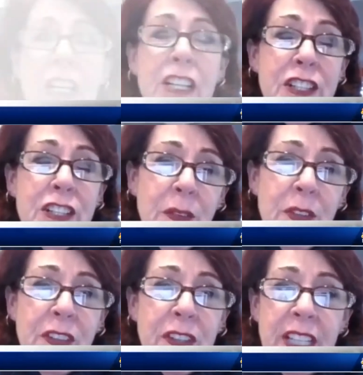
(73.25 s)
to know that
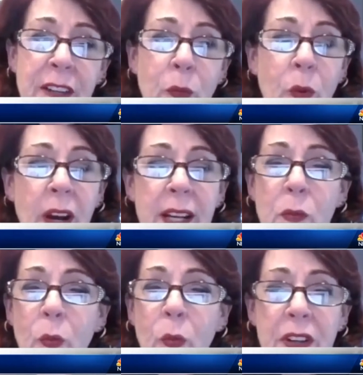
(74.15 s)
they're going to have one
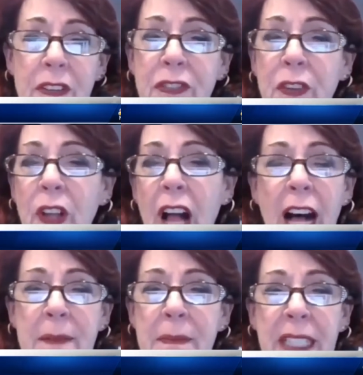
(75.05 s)
wonderful
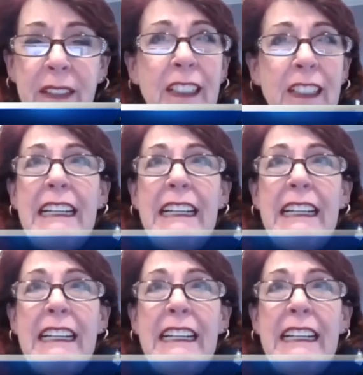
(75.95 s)
hot meal